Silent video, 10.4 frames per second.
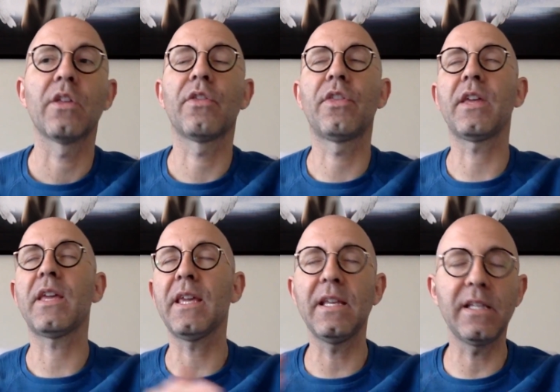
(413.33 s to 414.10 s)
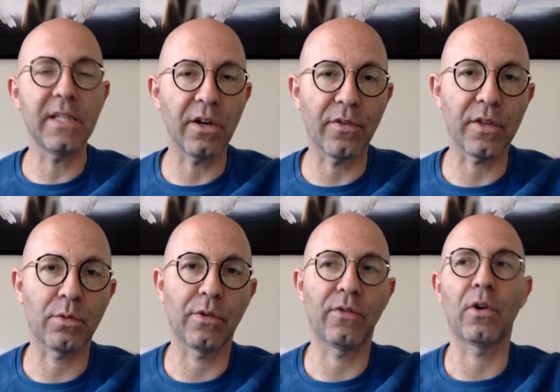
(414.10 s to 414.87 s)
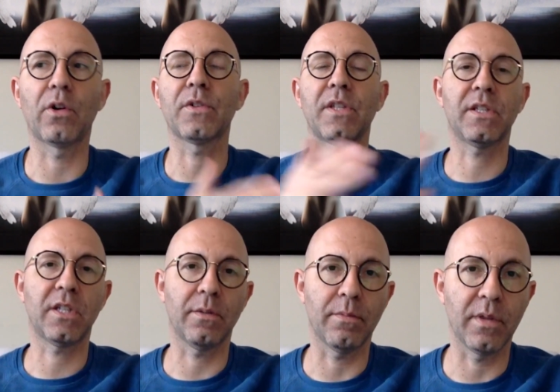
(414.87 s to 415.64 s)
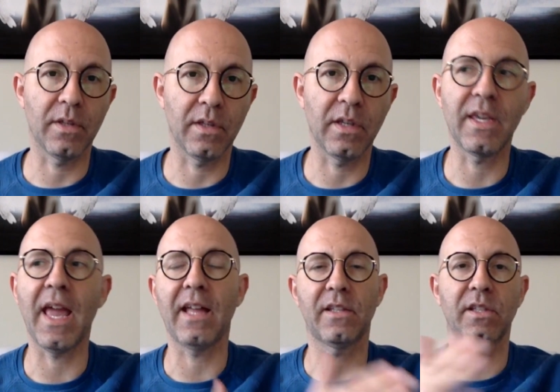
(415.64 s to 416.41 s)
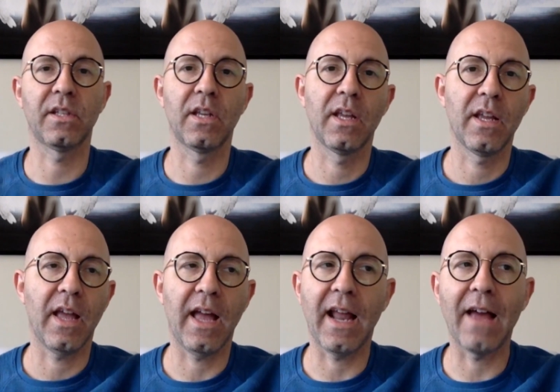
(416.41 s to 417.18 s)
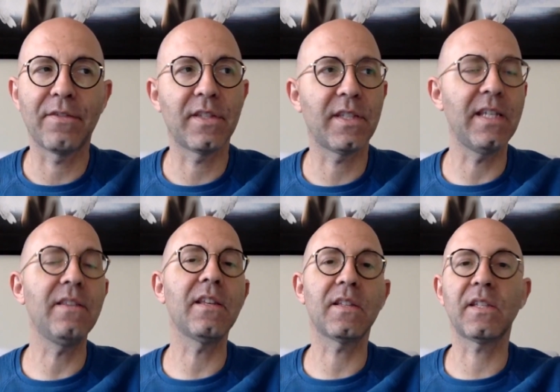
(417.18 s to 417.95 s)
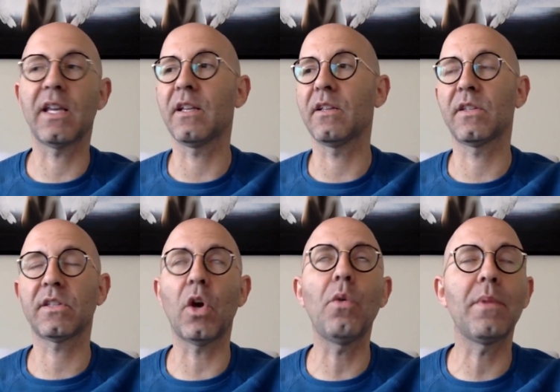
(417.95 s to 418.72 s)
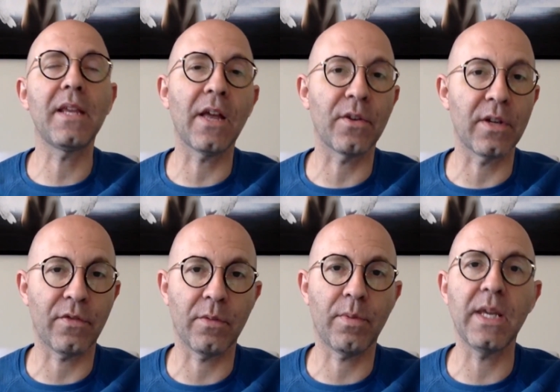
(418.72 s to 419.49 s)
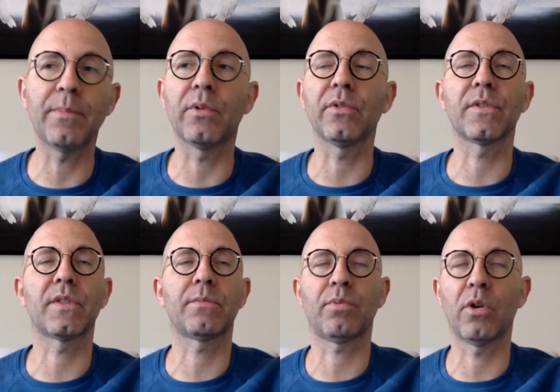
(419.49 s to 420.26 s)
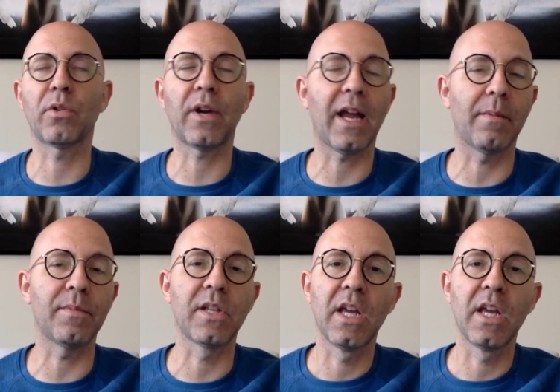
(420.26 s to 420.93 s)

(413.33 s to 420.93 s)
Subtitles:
the easier this referral system gets. And I've seen this in so many other different people's programs.